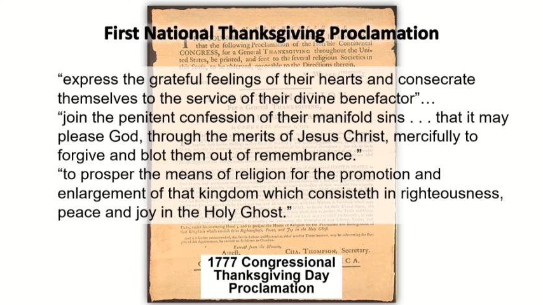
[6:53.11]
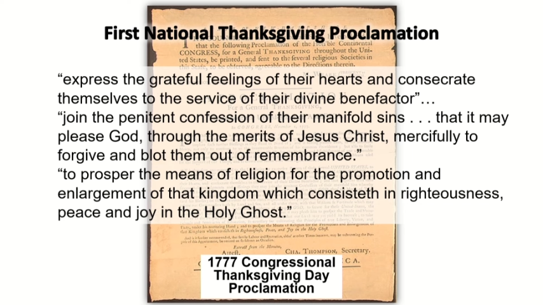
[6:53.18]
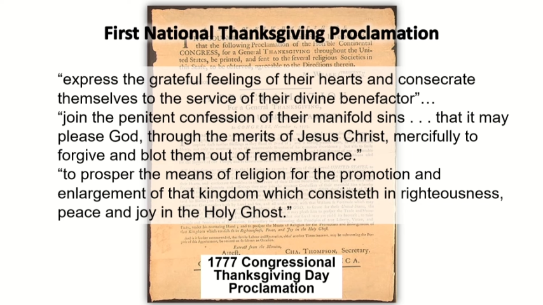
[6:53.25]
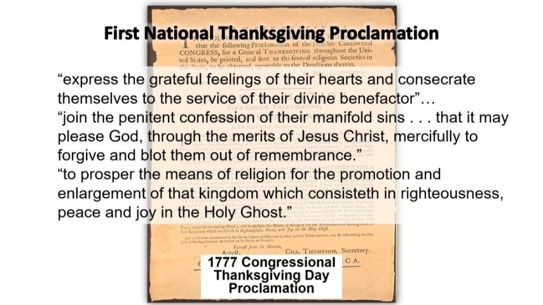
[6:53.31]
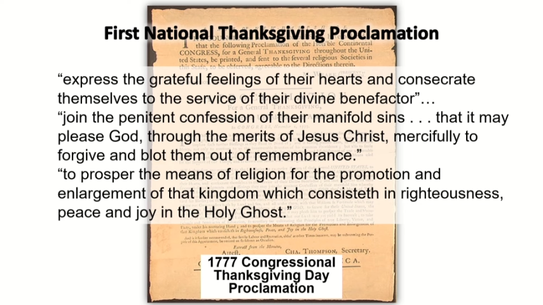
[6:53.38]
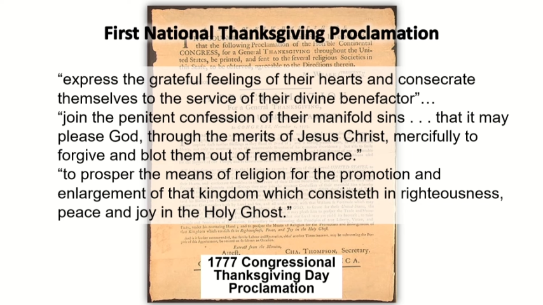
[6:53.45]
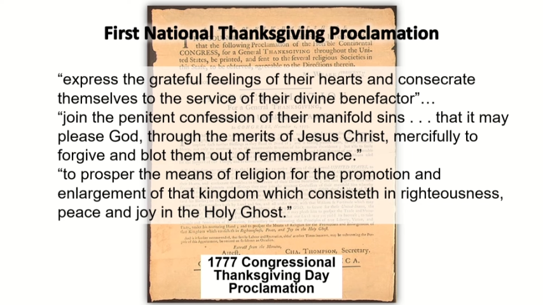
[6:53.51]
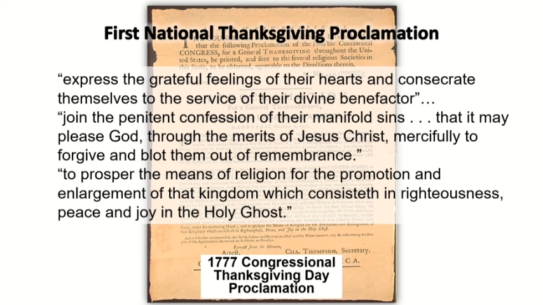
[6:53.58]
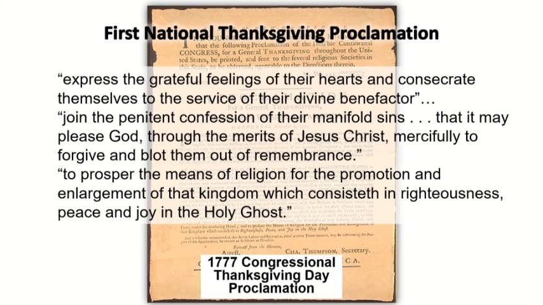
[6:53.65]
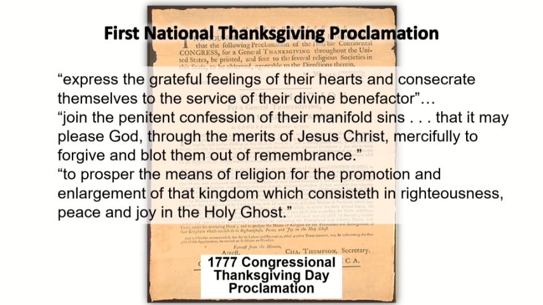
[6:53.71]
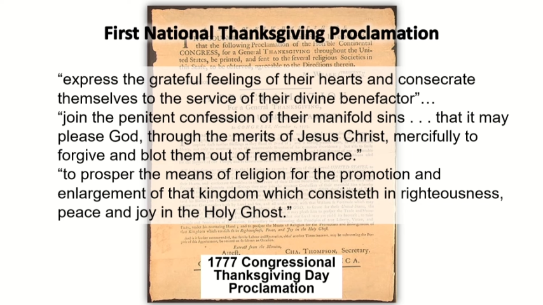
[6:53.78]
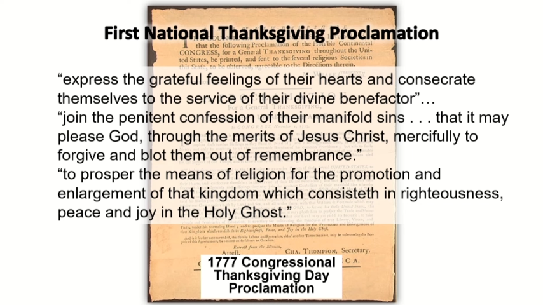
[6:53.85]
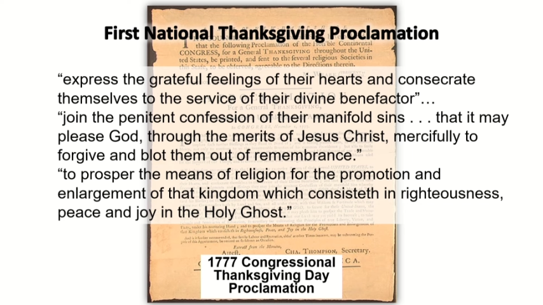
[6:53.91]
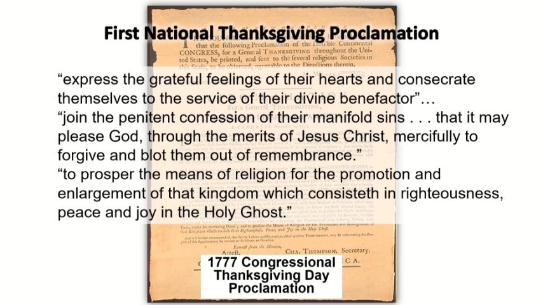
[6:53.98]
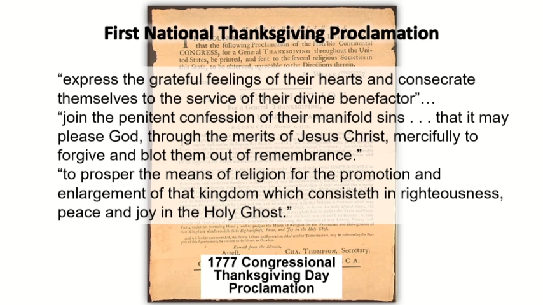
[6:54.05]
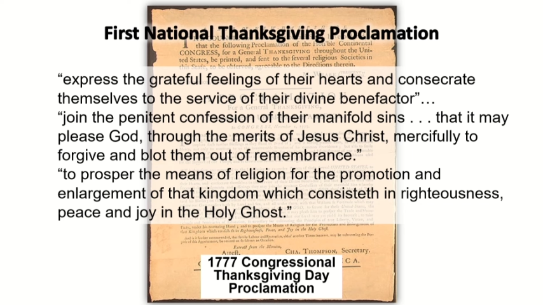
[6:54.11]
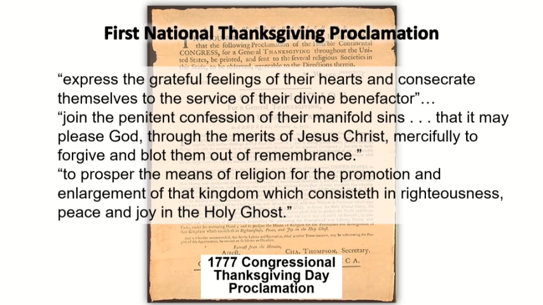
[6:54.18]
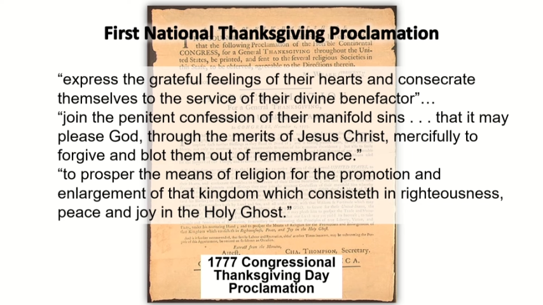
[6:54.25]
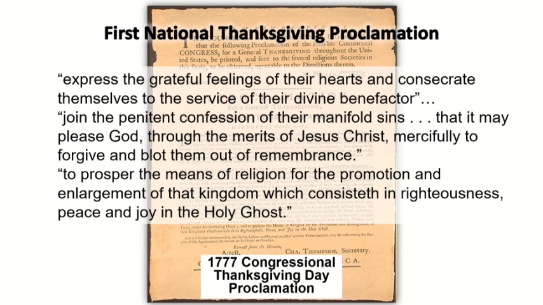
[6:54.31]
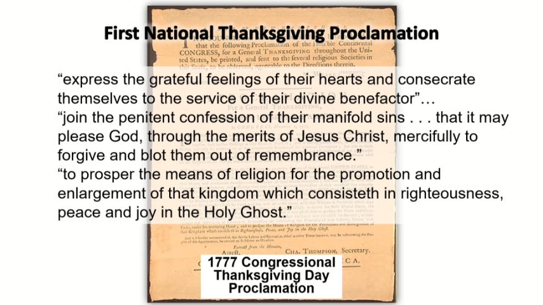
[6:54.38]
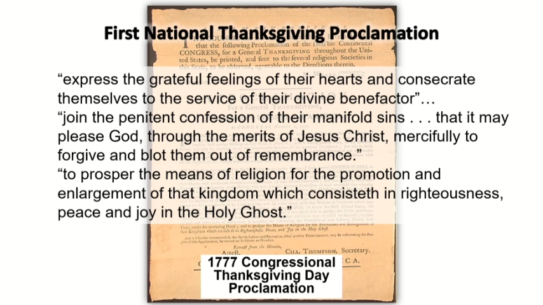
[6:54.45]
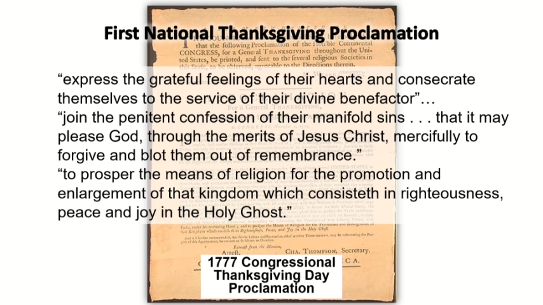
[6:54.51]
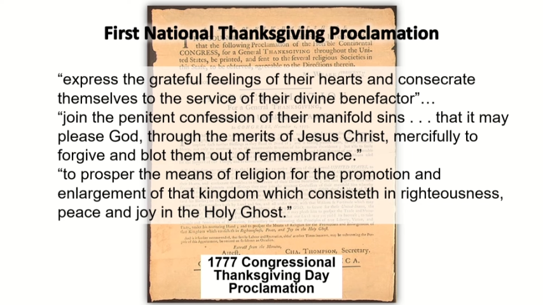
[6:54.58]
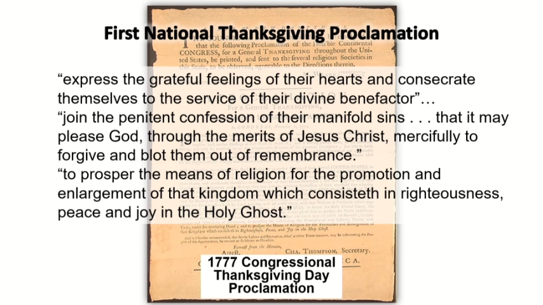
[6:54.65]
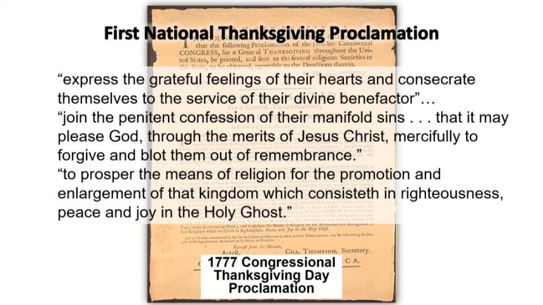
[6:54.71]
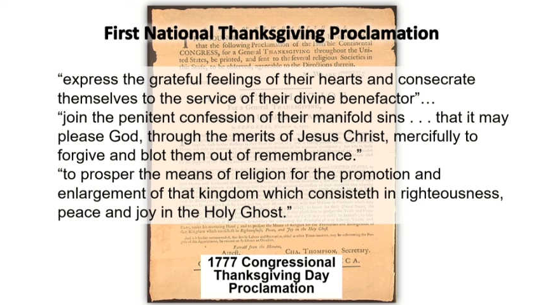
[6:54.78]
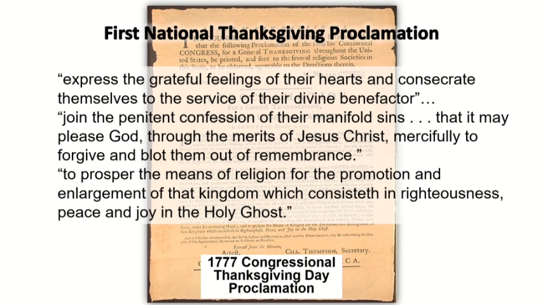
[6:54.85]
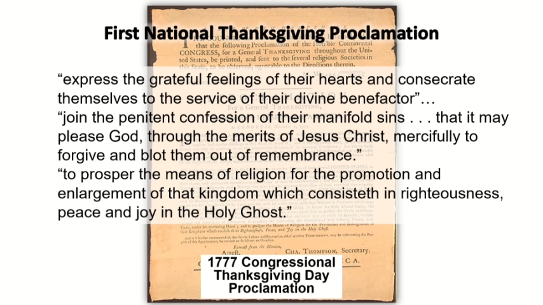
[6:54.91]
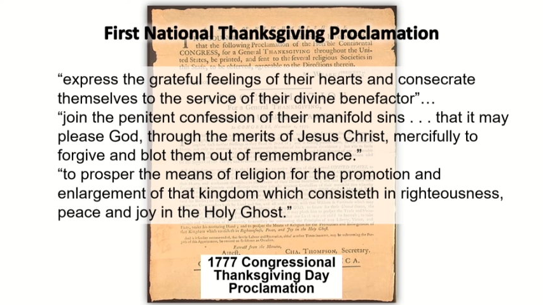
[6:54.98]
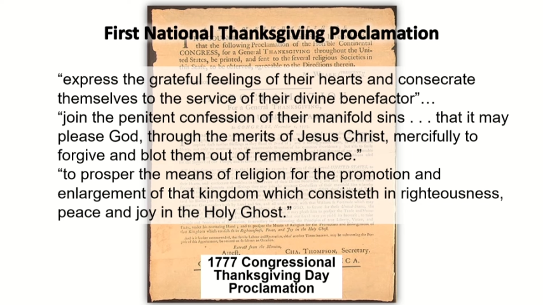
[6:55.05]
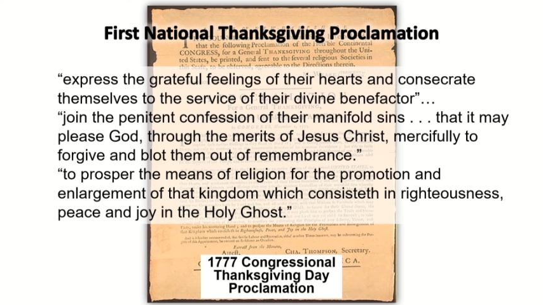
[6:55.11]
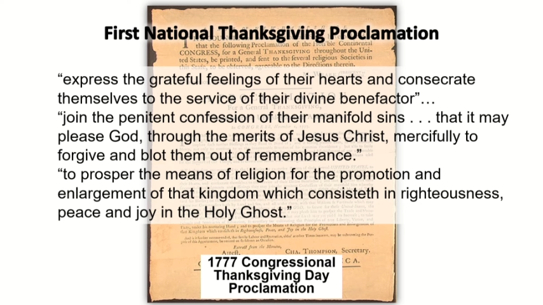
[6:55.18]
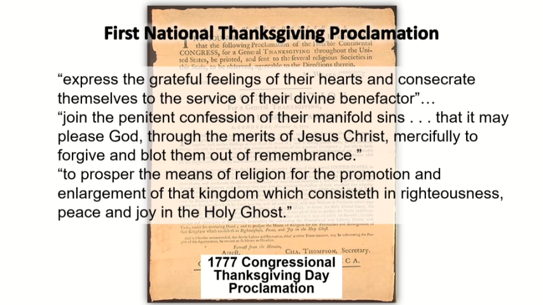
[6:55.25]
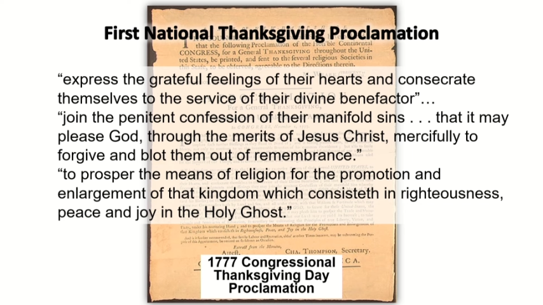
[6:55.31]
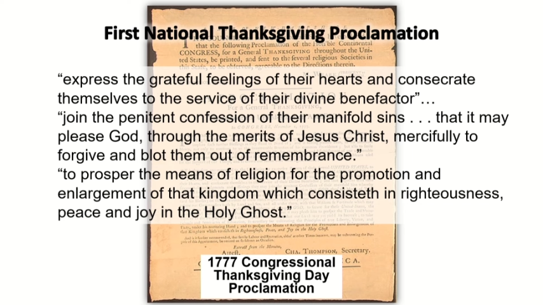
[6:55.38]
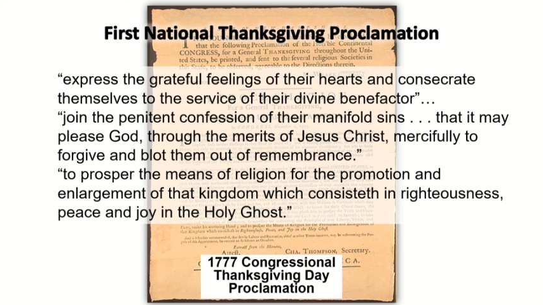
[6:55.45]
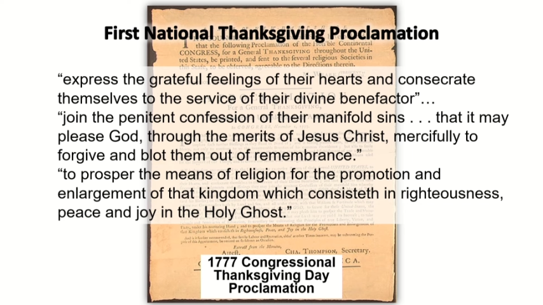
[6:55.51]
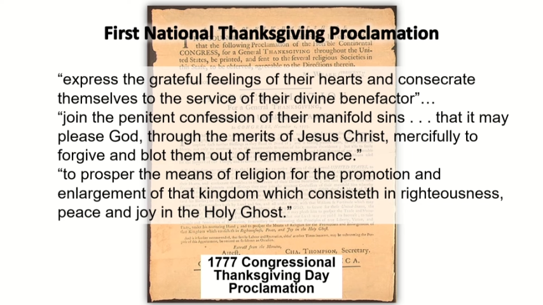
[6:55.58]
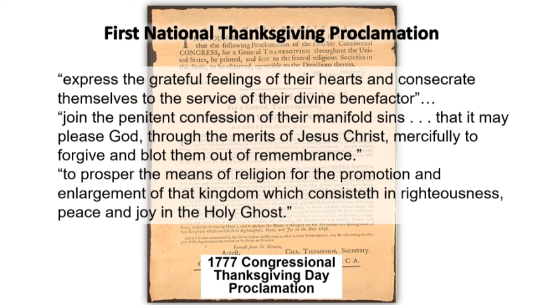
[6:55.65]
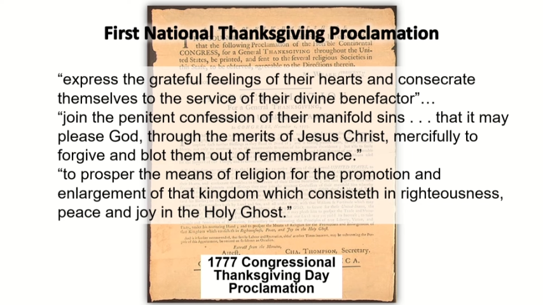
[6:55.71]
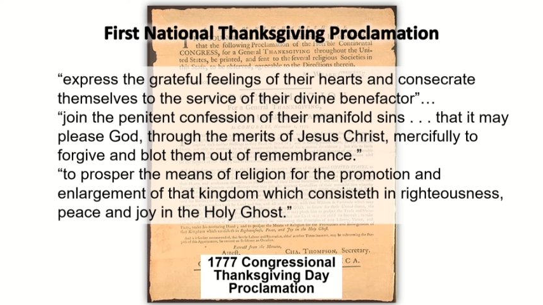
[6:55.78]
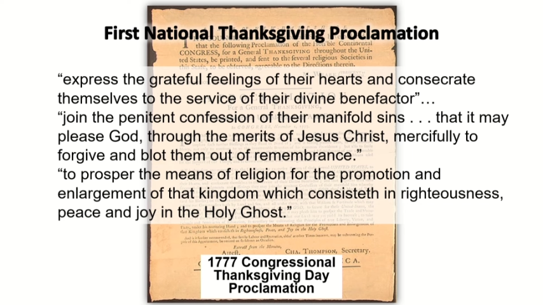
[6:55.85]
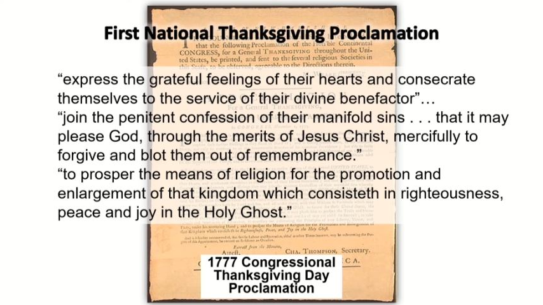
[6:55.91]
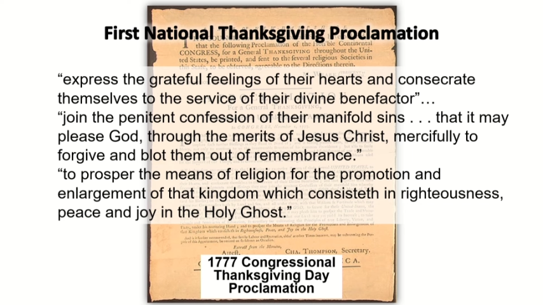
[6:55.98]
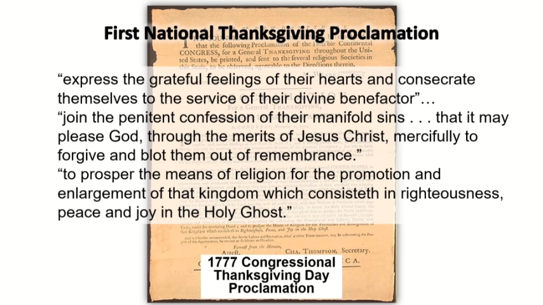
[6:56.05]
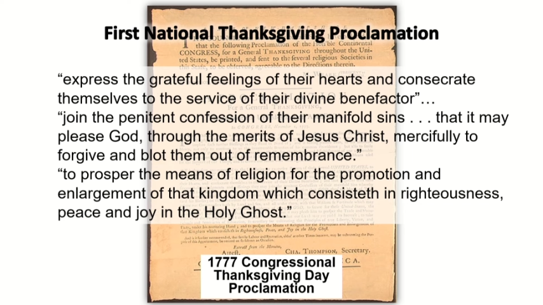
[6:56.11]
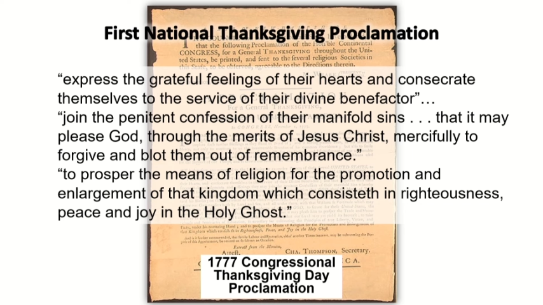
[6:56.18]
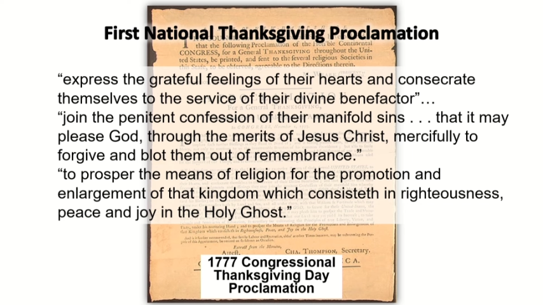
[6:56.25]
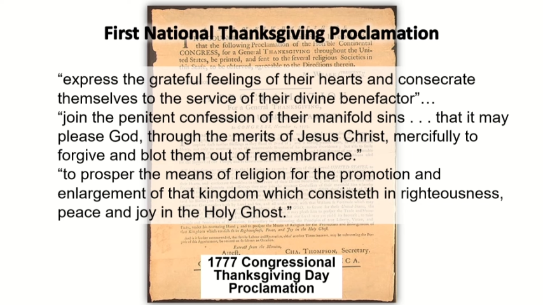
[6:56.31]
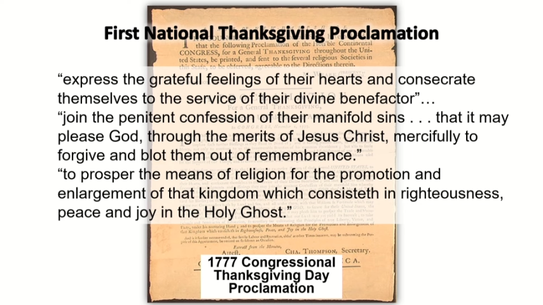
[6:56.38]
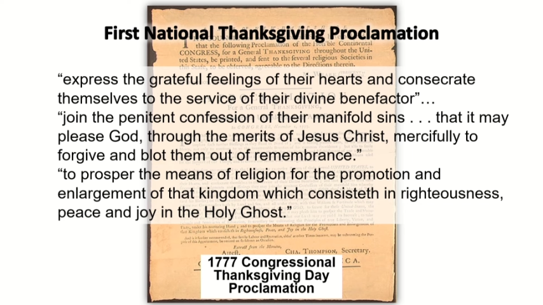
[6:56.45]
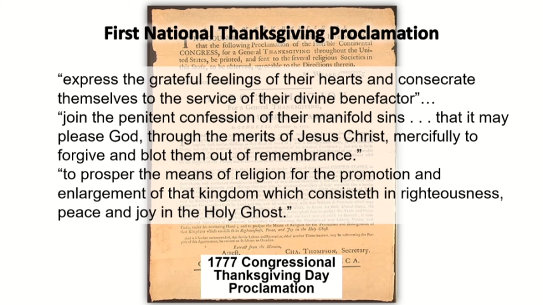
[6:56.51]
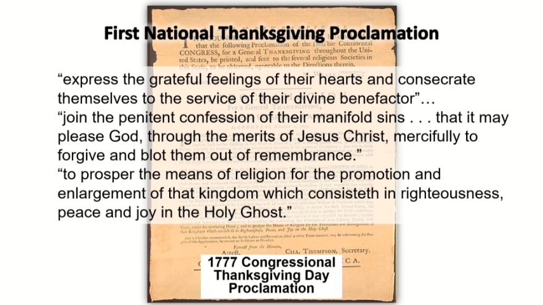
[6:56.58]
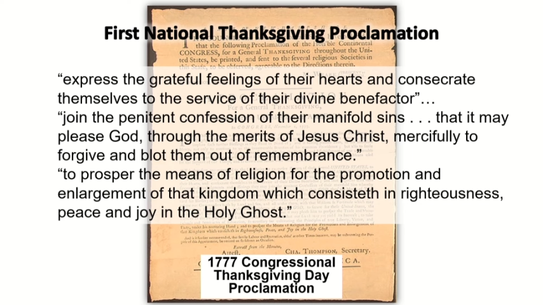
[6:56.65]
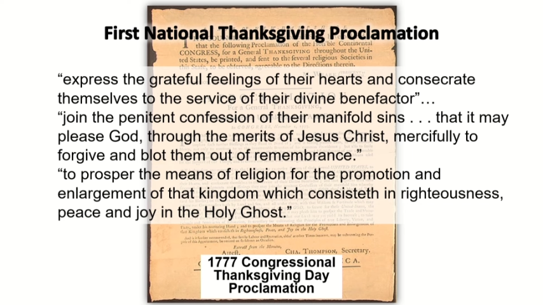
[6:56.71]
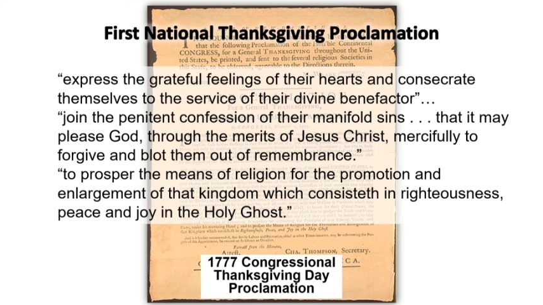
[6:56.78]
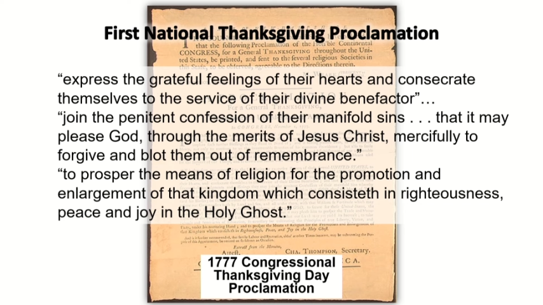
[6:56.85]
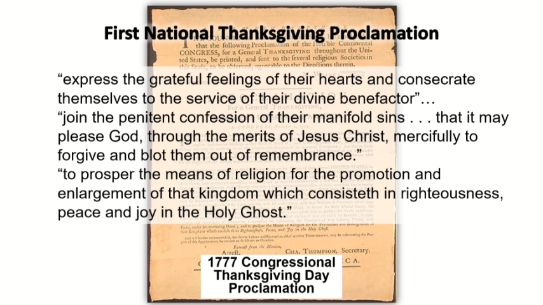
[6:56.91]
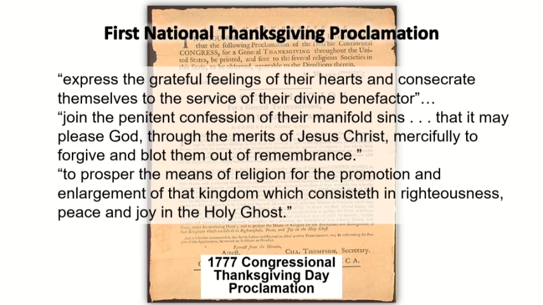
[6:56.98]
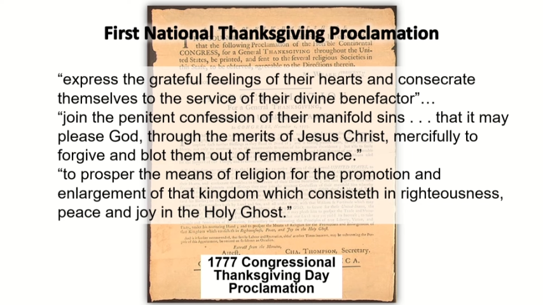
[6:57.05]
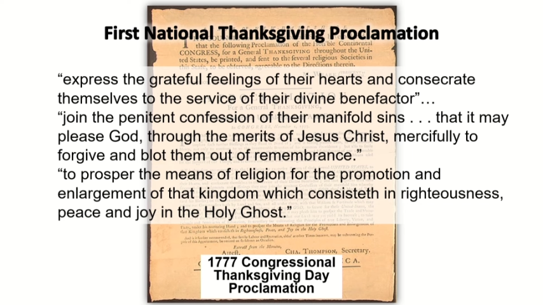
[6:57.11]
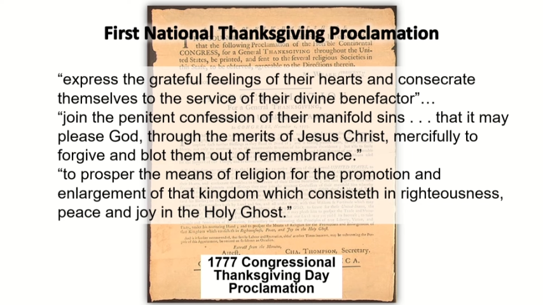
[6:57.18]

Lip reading: No face is visible, so there are no lips to read.